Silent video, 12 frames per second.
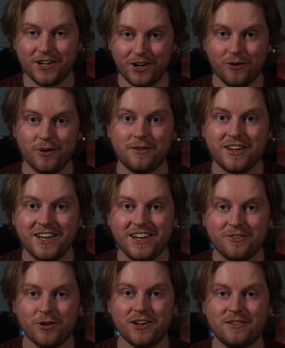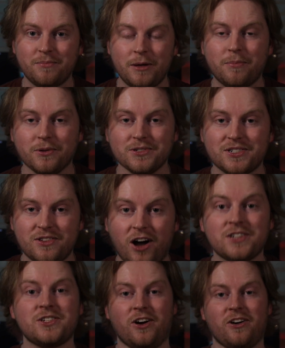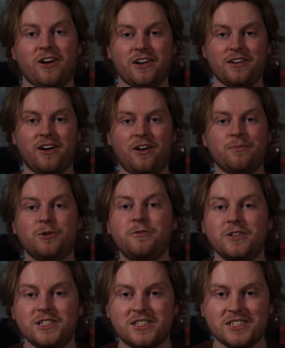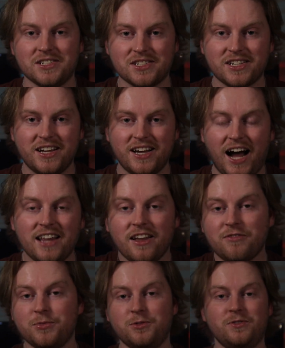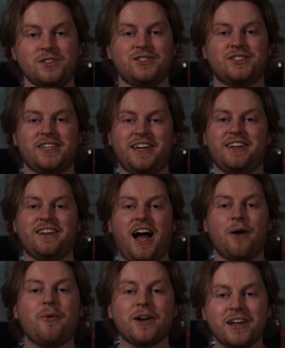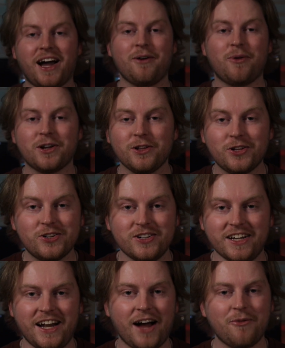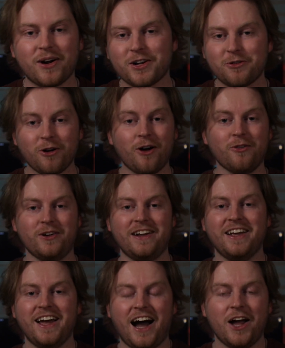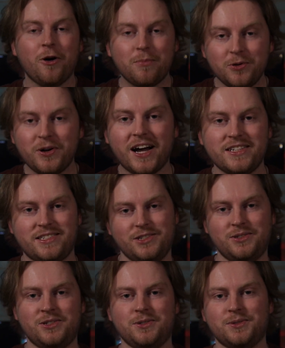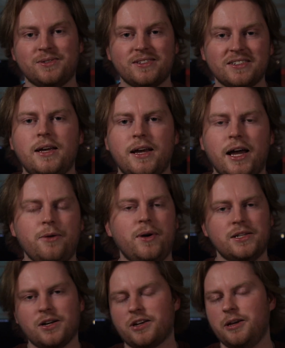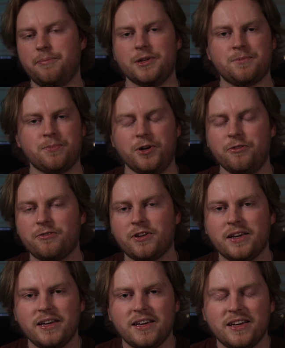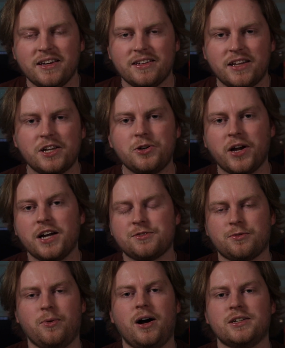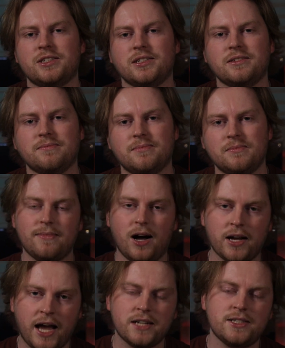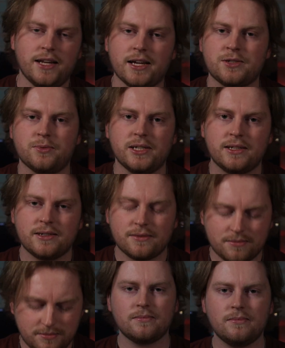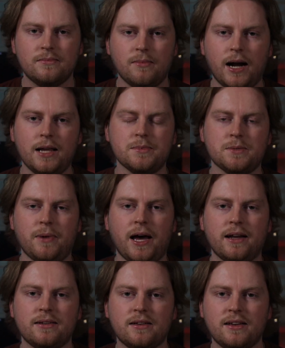know what people's thoughts are on movies, because I love movies and I want to learn and I want to grow, and I hope you guys do too. Anyways, I'll keep this brief. Thank you guys for watching. I'll catch you next week. My name is Matt,